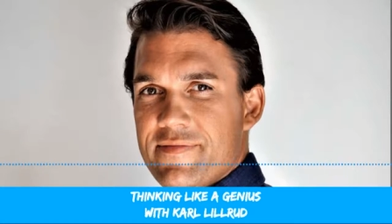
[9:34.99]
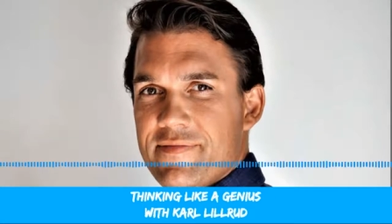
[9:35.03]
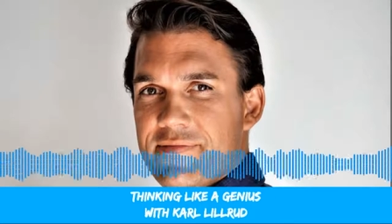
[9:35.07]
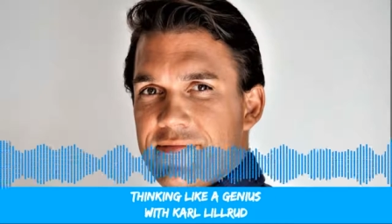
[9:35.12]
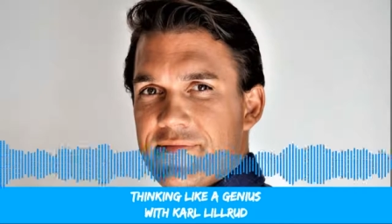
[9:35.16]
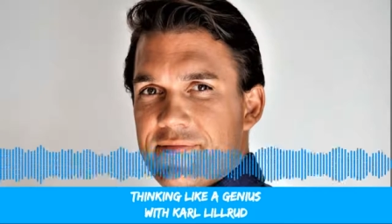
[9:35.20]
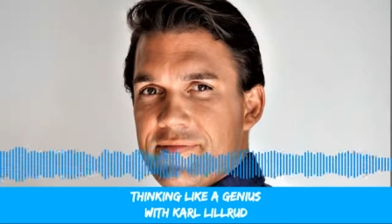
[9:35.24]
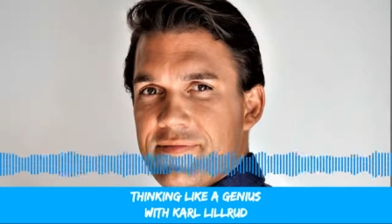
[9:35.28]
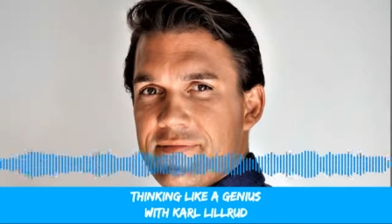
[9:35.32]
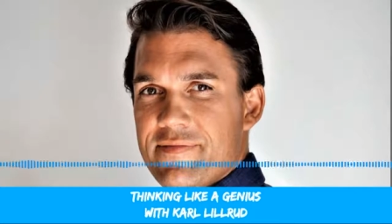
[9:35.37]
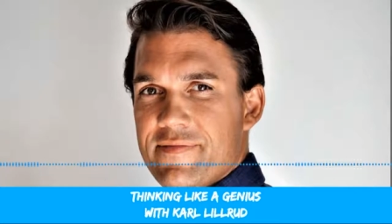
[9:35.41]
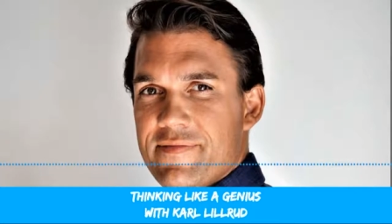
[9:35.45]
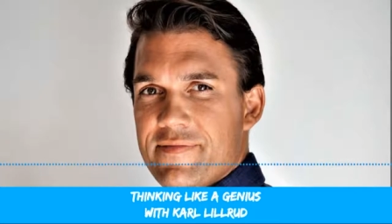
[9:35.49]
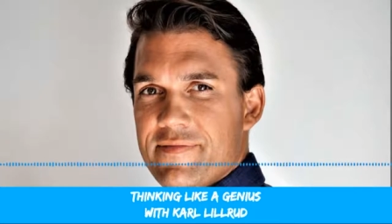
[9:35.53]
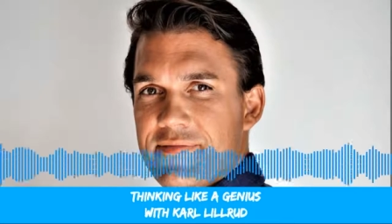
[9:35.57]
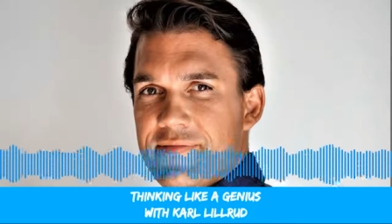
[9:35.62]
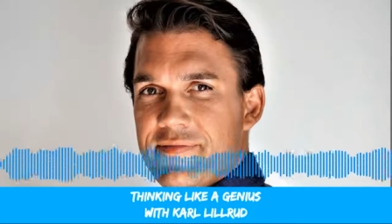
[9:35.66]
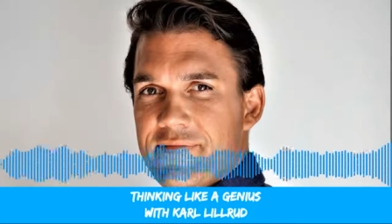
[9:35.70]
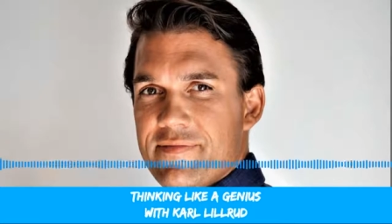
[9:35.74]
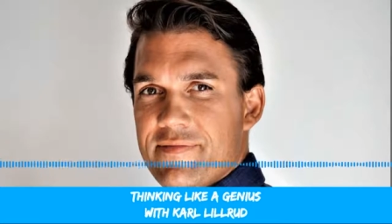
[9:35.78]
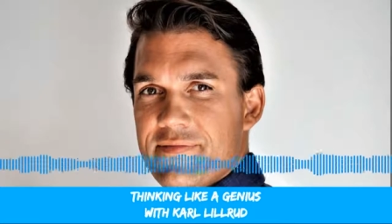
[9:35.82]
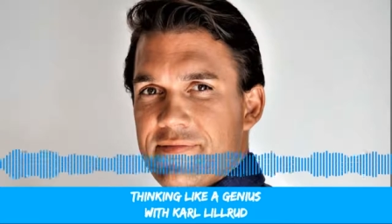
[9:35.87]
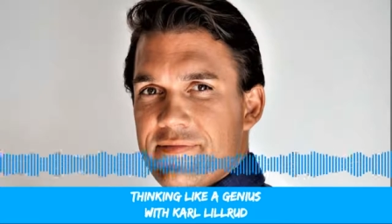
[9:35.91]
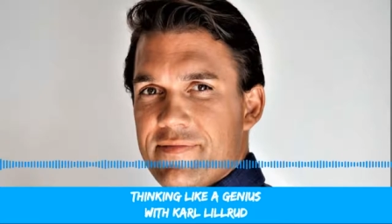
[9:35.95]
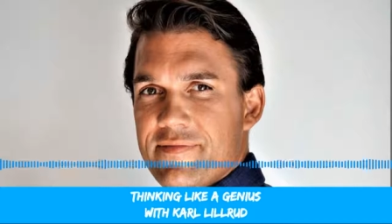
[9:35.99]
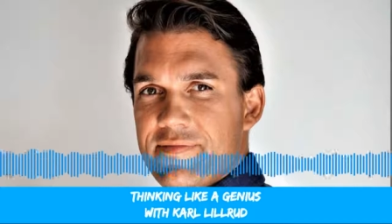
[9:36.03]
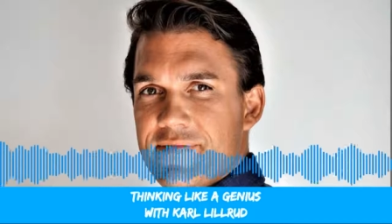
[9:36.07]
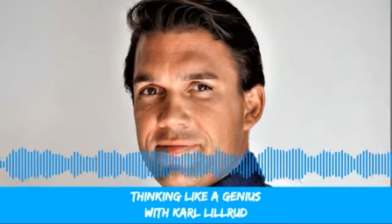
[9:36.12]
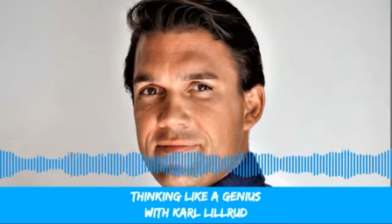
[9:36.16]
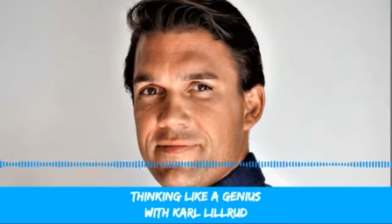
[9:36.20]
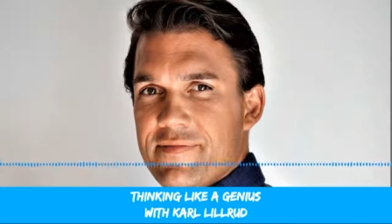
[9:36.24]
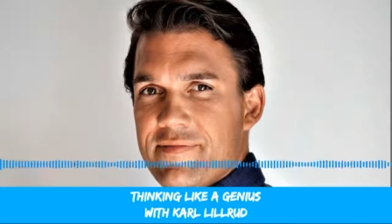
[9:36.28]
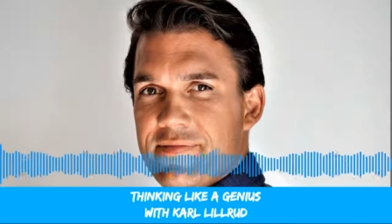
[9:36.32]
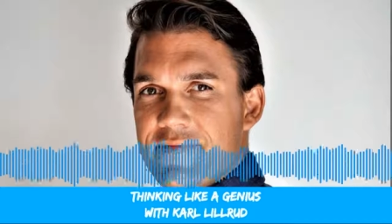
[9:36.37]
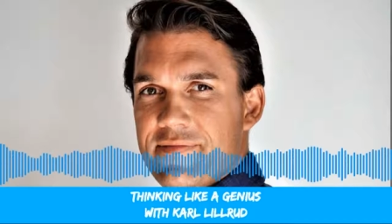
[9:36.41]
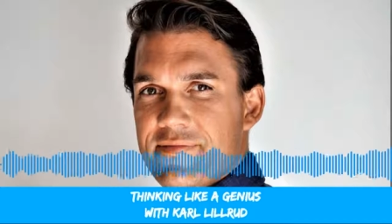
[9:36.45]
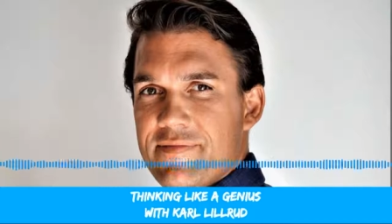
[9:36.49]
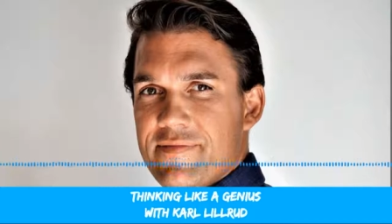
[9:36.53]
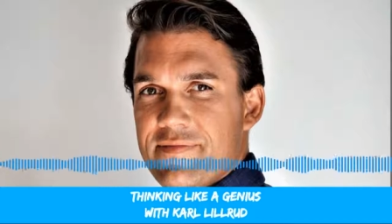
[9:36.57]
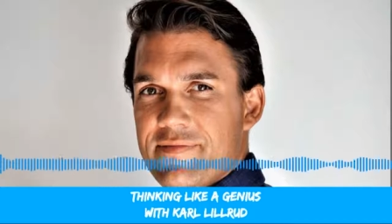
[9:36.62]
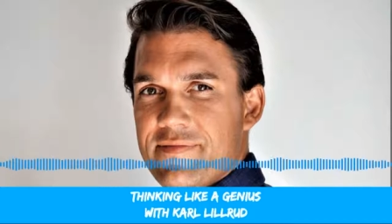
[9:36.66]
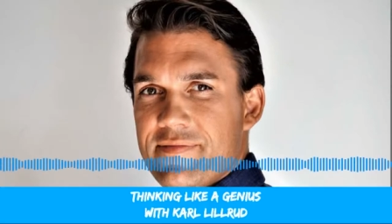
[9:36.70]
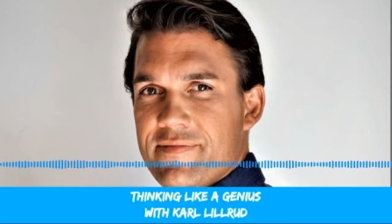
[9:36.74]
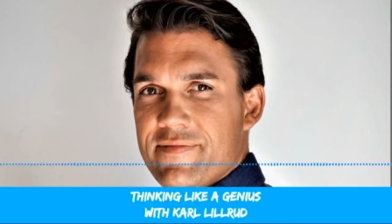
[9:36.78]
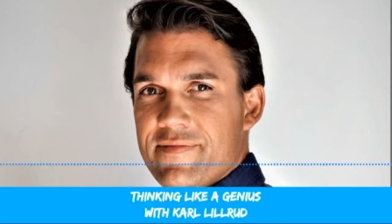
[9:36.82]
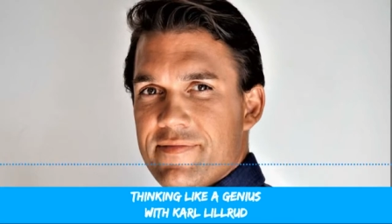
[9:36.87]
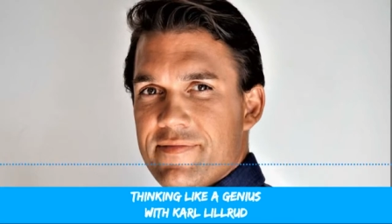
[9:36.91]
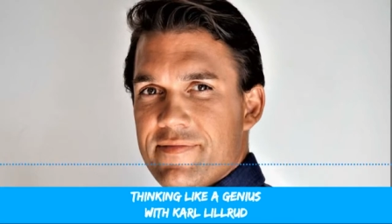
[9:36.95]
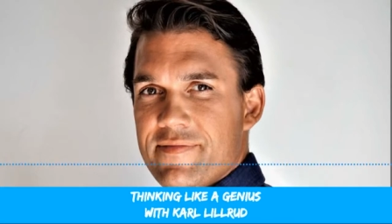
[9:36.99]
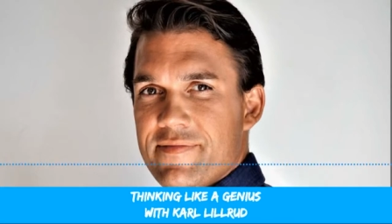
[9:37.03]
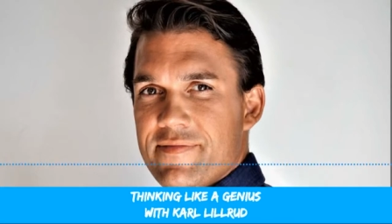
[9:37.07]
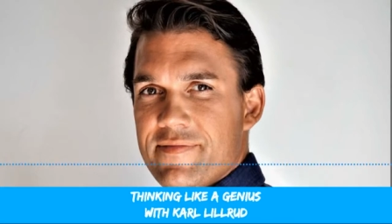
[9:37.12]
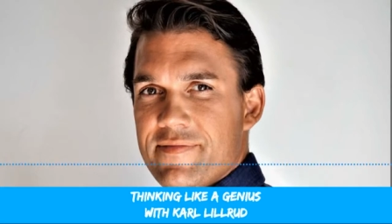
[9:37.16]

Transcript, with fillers: uh, products that help the elderly.